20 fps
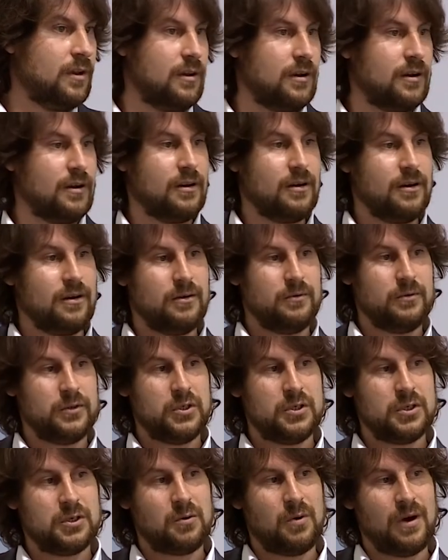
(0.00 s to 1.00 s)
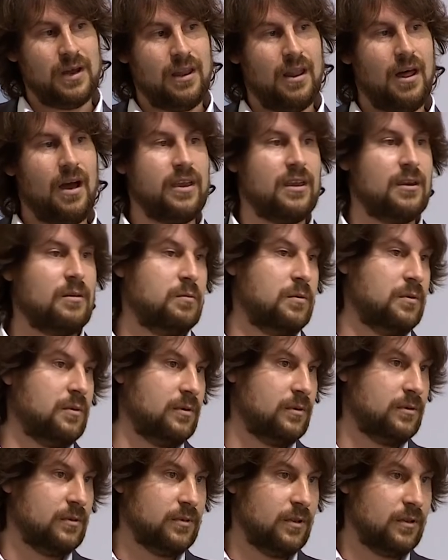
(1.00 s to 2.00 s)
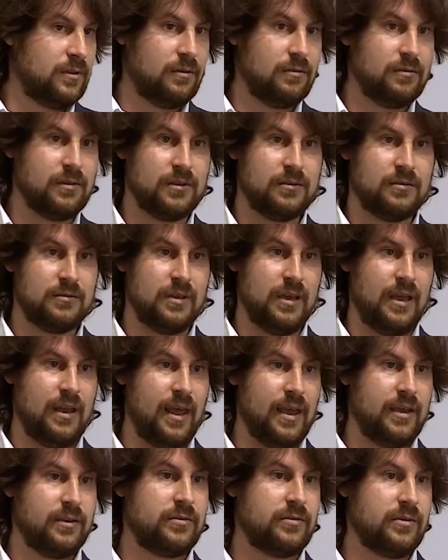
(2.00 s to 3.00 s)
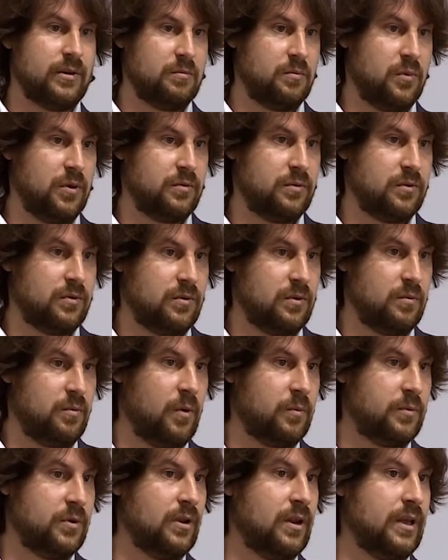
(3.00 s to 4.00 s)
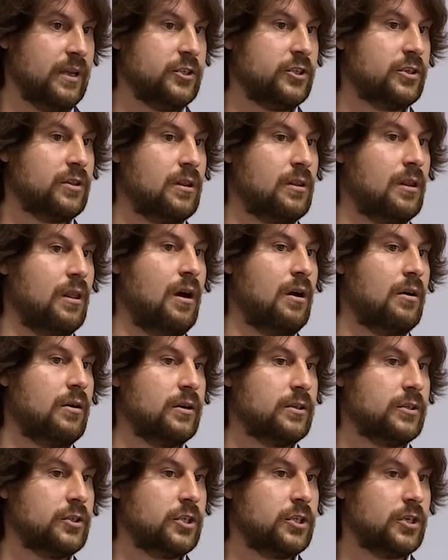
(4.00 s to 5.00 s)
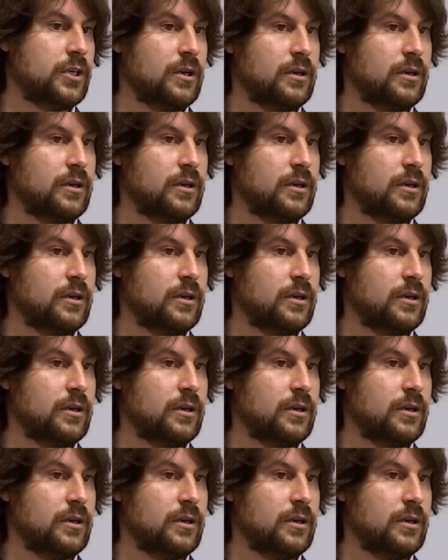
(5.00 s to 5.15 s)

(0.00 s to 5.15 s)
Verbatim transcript: uh, which is quite likable, not only to the electorate, but to the population at large.